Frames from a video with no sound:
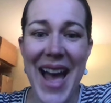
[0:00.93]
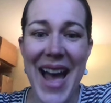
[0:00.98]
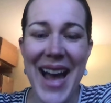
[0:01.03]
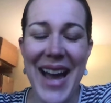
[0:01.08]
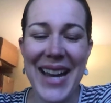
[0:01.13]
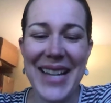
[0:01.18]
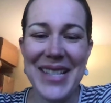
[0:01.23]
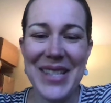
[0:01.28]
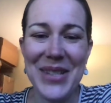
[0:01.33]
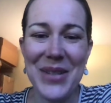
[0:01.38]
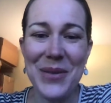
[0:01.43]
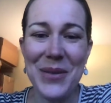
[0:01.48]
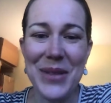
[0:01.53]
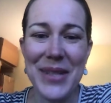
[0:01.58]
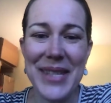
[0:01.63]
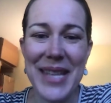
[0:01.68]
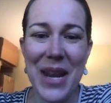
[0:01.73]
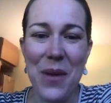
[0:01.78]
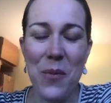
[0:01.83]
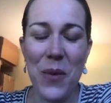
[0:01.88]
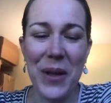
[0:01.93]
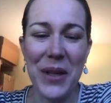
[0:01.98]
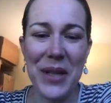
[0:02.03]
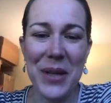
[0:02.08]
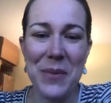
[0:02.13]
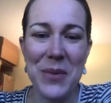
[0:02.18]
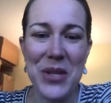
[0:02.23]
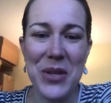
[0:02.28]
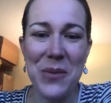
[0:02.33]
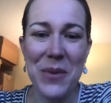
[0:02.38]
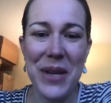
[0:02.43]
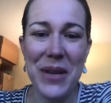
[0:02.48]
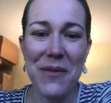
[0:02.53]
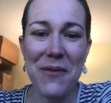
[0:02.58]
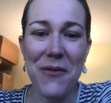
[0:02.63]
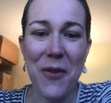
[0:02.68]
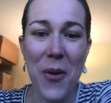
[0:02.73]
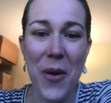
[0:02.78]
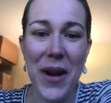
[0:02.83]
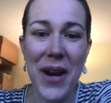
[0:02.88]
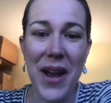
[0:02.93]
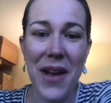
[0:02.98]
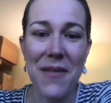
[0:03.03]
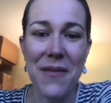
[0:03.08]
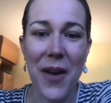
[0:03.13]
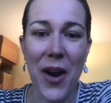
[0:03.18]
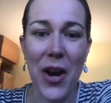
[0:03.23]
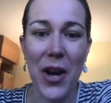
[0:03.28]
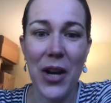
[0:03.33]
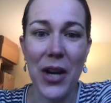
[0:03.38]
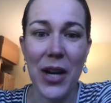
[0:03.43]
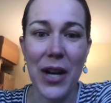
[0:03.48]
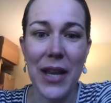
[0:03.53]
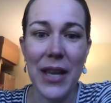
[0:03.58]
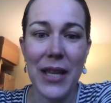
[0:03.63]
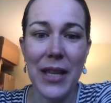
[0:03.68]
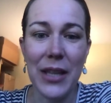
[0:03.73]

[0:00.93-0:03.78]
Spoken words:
Hi students, and welcome to week 4 of our